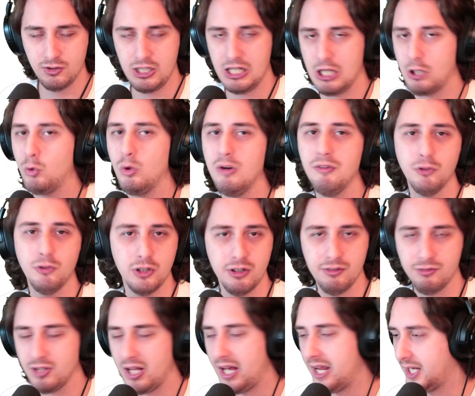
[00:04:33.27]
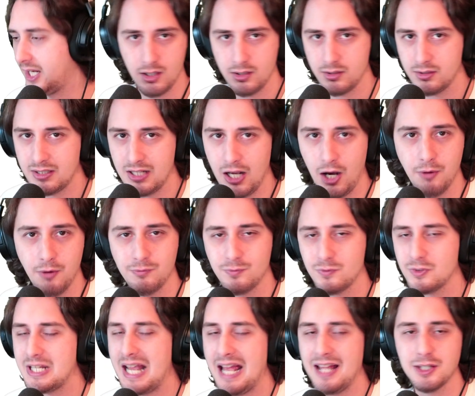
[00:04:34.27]
the equivalent of like a
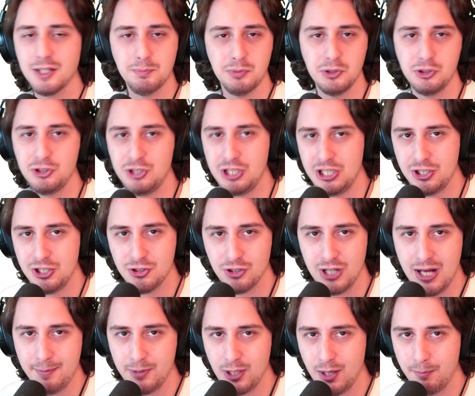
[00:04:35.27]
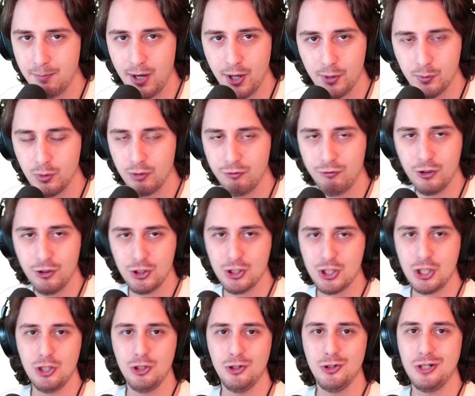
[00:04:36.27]
10th prestige lobby on Modern Warfare
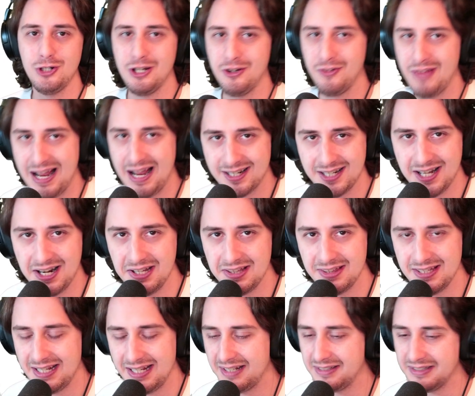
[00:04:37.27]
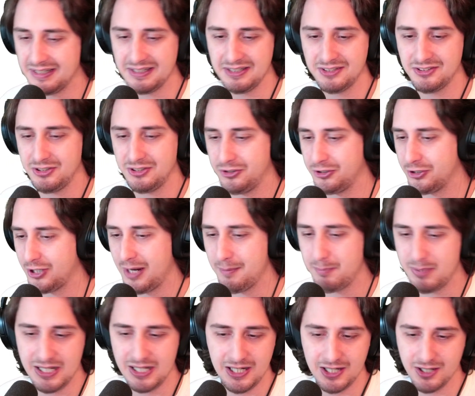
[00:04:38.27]
2, that kind of thing, and then they steal your
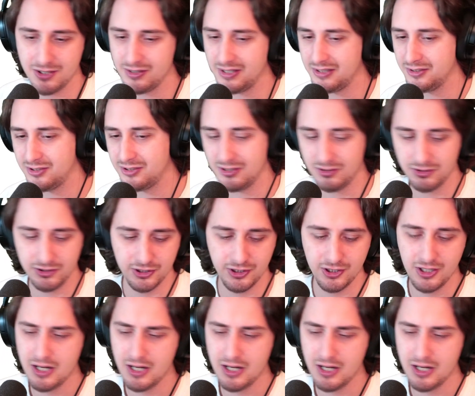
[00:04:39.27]
IP or they steal your,